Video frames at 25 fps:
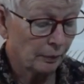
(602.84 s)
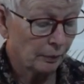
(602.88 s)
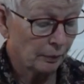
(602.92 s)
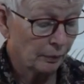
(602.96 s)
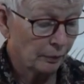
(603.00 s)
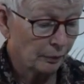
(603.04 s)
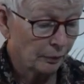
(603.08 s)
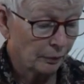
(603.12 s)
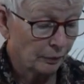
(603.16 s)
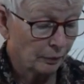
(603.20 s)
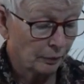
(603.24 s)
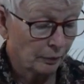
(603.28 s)

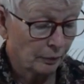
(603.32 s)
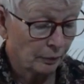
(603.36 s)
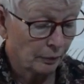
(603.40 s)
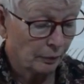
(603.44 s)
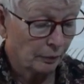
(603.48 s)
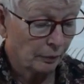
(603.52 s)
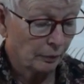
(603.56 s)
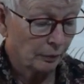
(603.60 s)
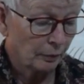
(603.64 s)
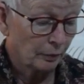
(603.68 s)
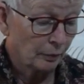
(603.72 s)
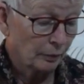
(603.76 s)

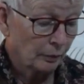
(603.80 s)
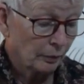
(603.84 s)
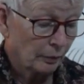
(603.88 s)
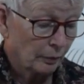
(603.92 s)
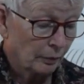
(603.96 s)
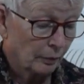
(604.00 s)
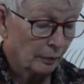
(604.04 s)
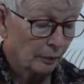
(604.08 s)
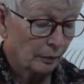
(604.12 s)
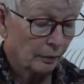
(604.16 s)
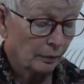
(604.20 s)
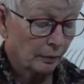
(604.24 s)

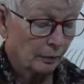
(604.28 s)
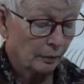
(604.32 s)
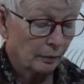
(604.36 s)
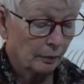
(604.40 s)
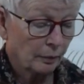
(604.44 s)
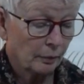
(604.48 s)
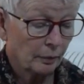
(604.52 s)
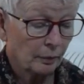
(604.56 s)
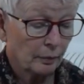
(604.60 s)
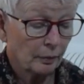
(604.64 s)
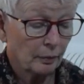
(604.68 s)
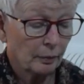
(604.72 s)

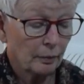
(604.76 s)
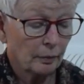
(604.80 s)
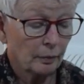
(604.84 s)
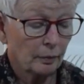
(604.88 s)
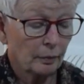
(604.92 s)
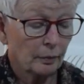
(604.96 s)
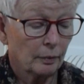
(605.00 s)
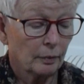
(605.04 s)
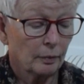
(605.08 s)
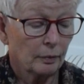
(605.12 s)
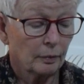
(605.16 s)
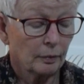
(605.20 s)

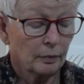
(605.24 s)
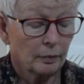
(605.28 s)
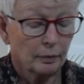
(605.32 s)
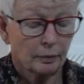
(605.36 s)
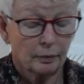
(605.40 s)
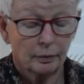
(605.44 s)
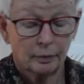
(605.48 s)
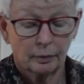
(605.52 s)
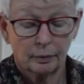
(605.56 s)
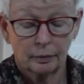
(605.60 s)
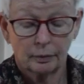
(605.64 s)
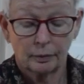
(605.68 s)

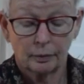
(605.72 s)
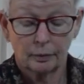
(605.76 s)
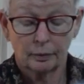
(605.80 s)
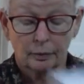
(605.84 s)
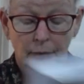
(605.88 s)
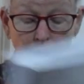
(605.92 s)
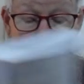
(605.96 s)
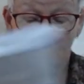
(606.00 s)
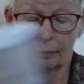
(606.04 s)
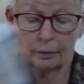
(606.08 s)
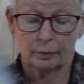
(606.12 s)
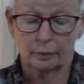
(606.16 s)

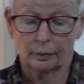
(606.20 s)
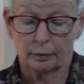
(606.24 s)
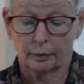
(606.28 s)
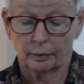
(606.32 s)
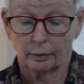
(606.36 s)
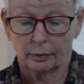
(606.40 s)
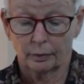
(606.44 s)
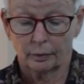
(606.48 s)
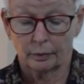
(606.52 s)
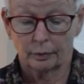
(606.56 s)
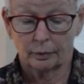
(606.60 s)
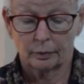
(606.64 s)

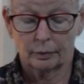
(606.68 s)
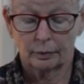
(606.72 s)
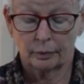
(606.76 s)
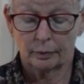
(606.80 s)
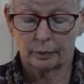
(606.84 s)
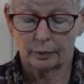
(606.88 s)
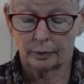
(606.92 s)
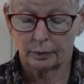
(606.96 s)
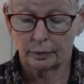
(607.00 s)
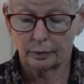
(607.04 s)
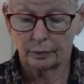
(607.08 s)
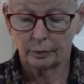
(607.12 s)

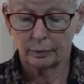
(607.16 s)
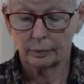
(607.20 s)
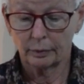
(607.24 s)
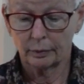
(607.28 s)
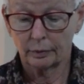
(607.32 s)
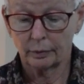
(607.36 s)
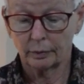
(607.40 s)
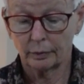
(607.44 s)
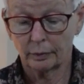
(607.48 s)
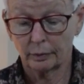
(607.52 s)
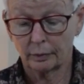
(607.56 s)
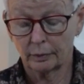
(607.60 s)

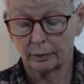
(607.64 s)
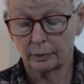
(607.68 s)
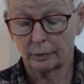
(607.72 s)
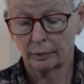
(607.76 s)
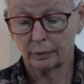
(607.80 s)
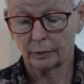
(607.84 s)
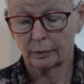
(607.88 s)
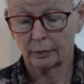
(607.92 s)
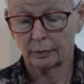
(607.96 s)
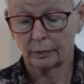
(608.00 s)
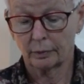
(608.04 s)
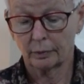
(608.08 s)

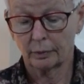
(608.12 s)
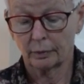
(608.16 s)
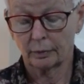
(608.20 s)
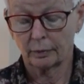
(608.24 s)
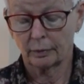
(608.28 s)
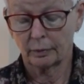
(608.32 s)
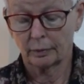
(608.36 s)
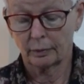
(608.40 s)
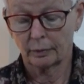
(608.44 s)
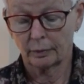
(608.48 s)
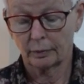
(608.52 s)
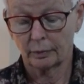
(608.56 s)

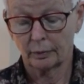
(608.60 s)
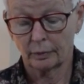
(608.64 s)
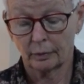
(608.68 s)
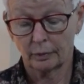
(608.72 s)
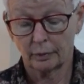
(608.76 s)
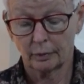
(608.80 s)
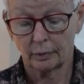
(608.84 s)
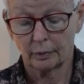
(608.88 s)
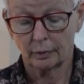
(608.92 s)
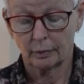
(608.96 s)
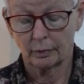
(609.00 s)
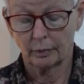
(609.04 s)

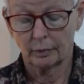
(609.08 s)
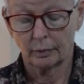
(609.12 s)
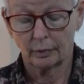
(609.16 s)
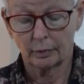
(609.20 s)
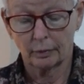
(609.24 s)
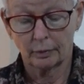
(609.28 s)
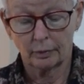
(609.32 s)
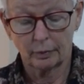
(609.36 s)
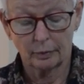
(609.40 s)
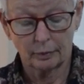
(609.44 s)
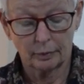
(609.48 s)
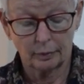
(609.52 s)

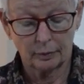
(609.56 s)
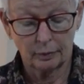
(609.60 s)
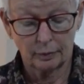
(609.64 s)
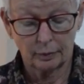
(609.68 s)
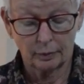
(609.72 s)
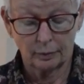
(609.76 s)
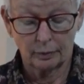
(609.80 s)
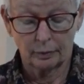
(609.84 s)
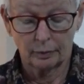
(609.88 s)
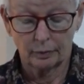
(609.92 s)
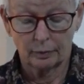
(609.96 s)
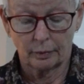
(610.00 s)

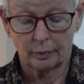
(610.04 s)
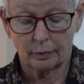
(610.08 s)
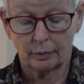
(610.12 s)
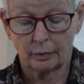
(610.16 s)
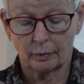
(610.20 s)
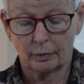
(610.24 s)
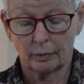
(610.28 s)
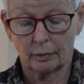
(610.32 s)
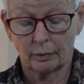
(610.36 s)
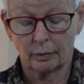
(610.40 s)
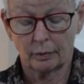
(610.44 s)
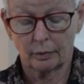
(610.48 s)
Nothing is said.